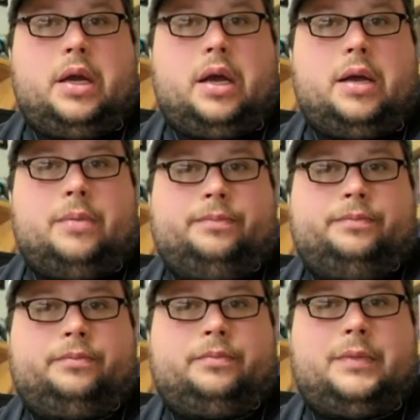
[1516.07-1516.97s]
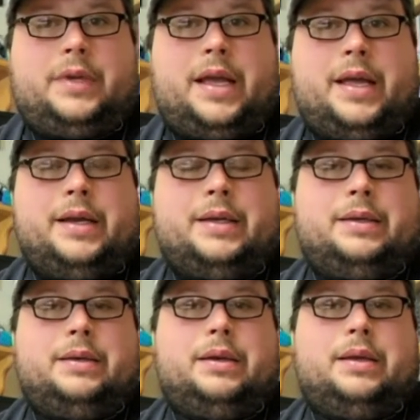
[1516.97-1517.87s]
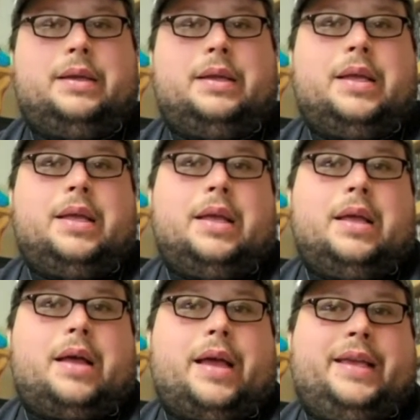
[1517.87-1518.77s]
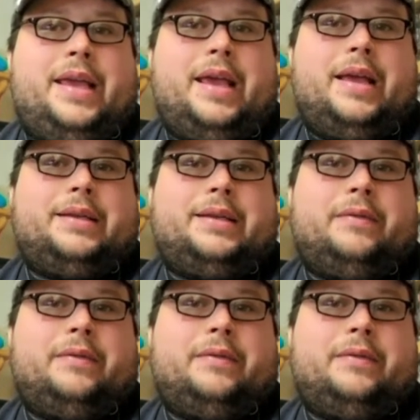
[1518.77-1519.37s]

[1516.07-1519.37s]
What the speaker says: And I can't